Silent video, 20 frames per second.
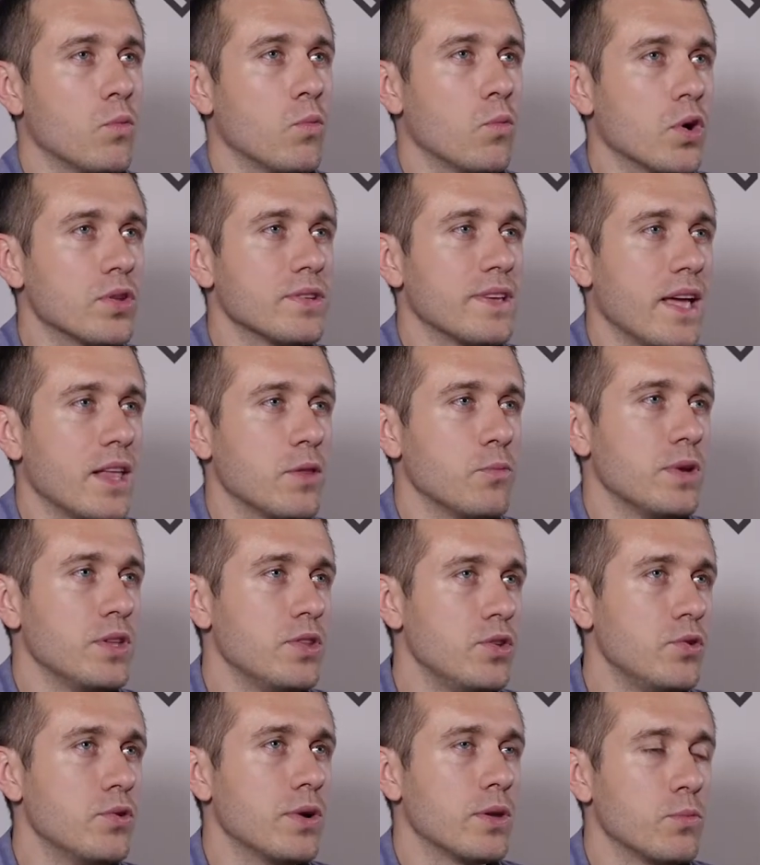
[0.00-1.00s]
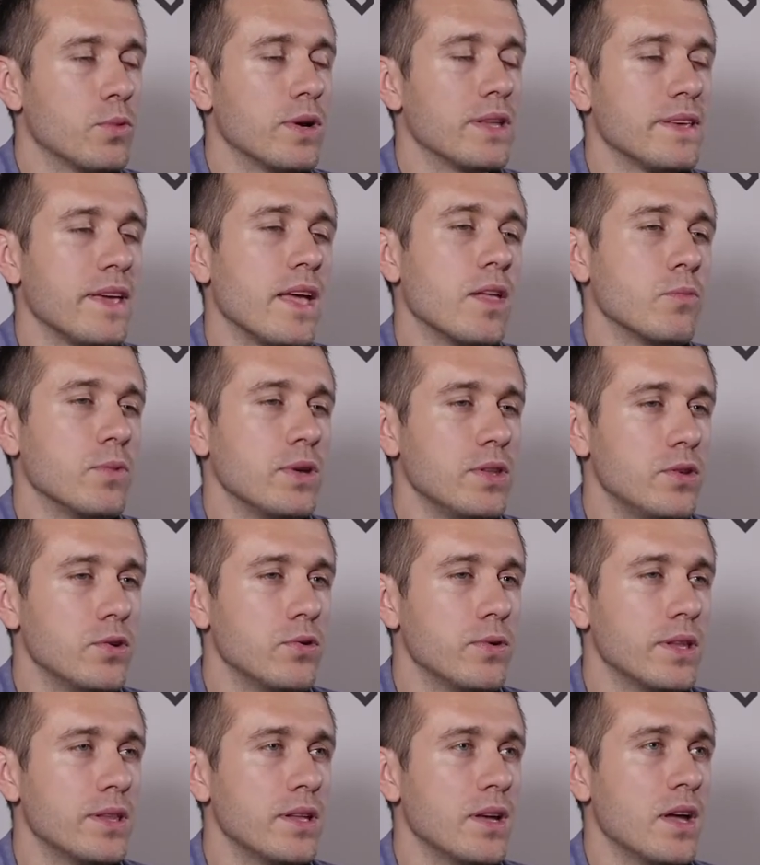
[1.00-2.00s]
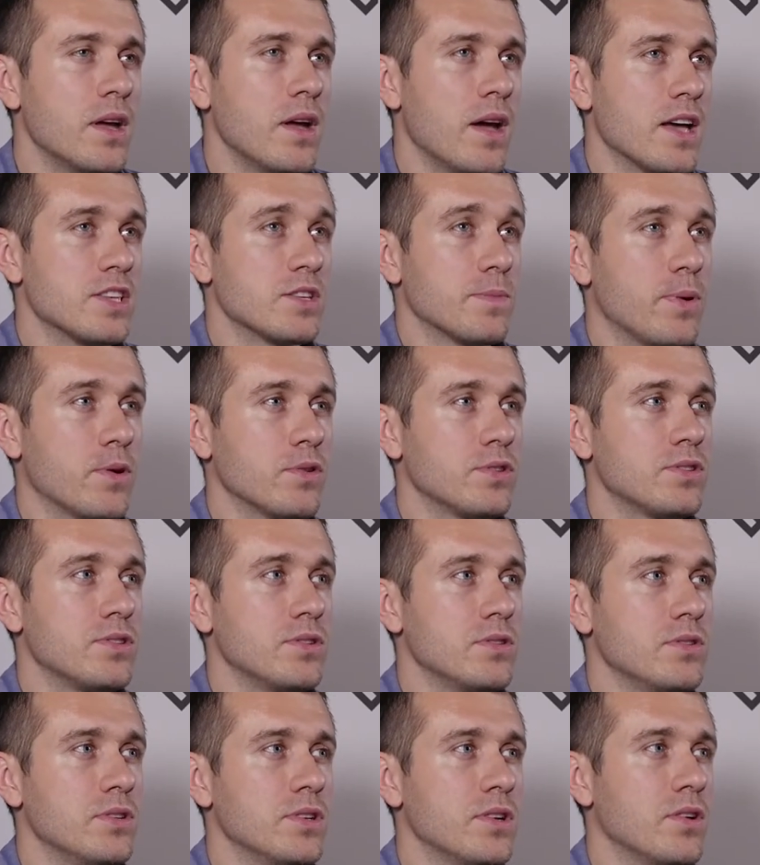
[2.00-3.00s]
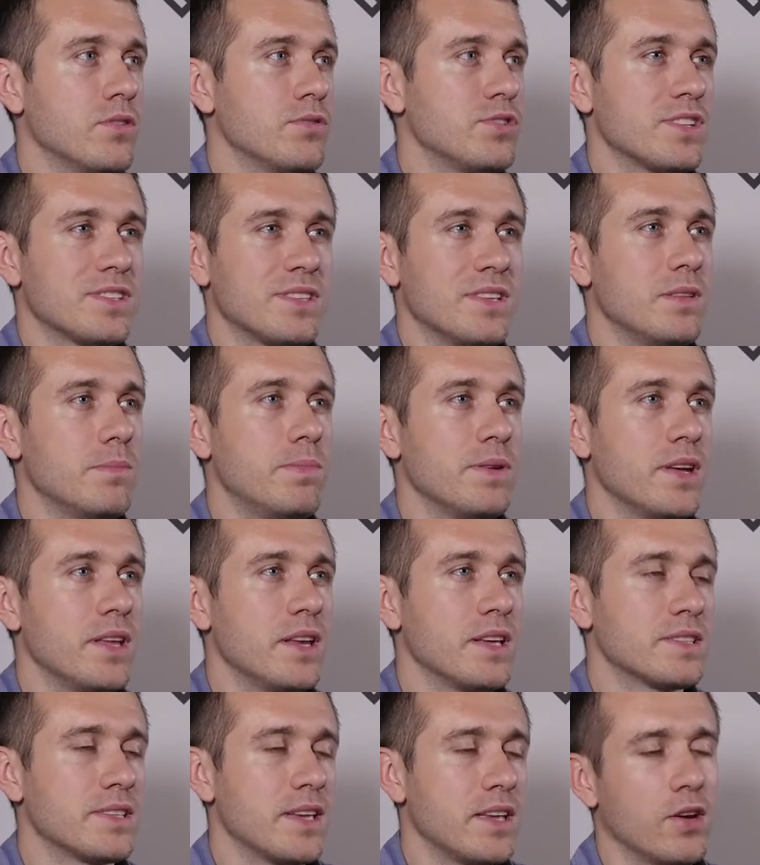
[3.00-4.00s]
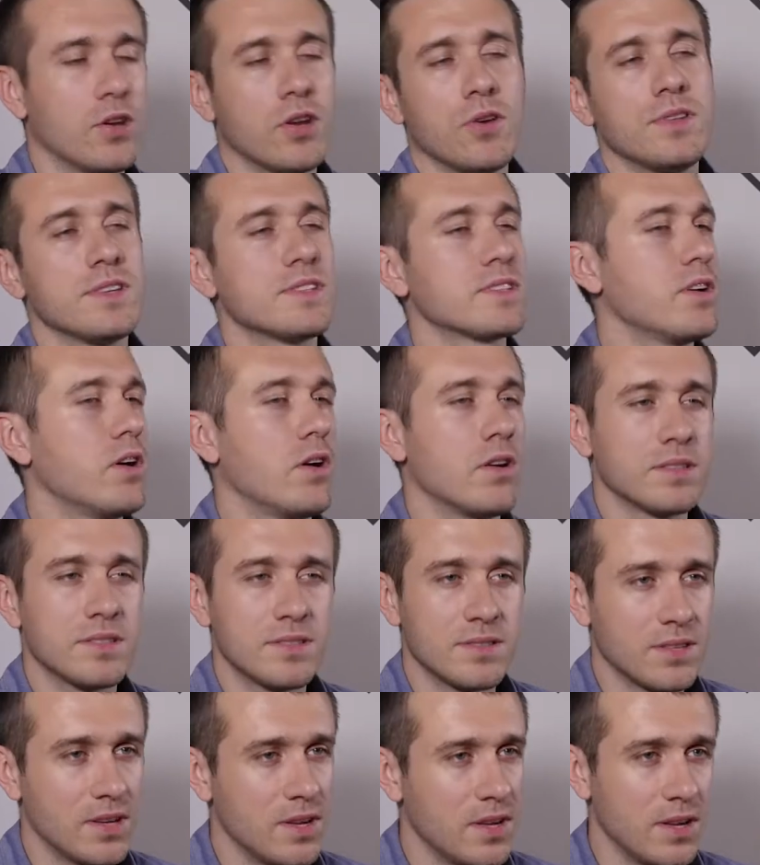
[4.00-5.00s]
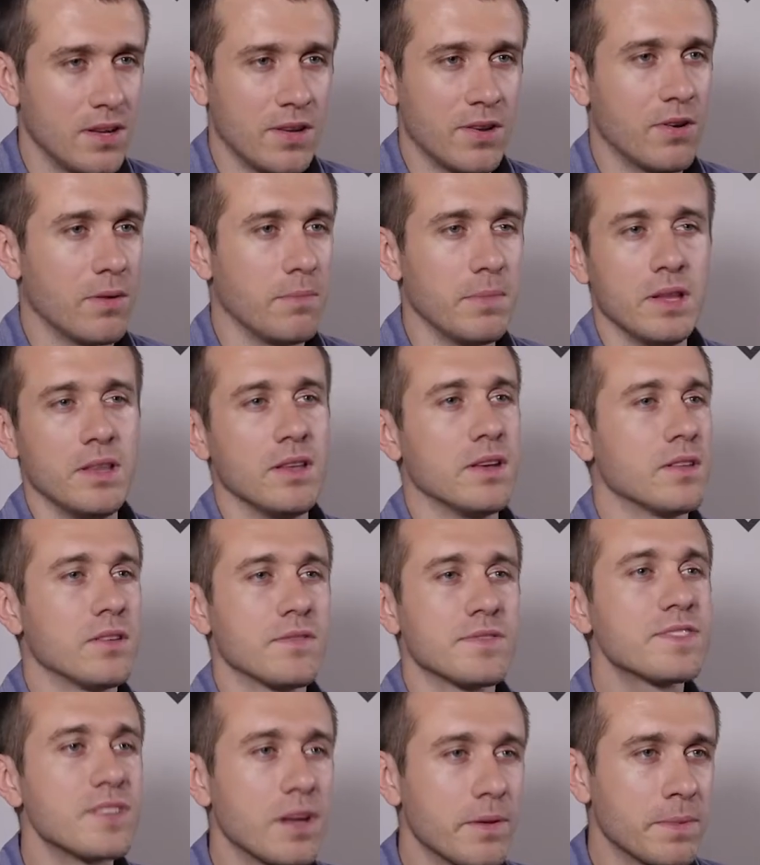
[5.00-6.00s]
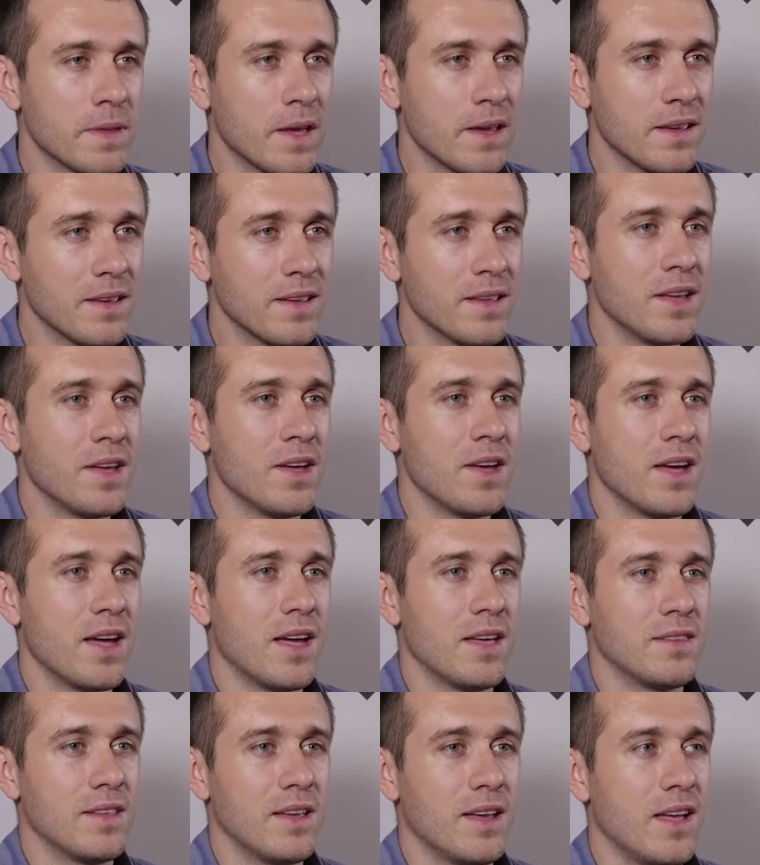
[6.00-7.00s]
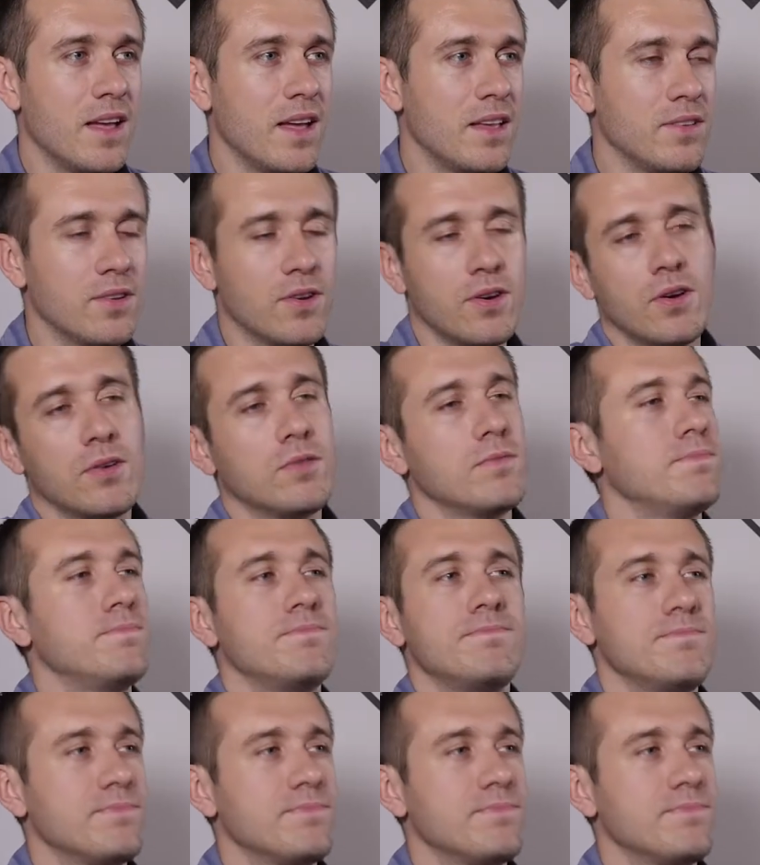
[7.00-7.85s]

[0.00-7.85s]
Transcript: what can we do and when can we do it, as opposed to, just in the beginning saying, this costs, $1 million of something, and then,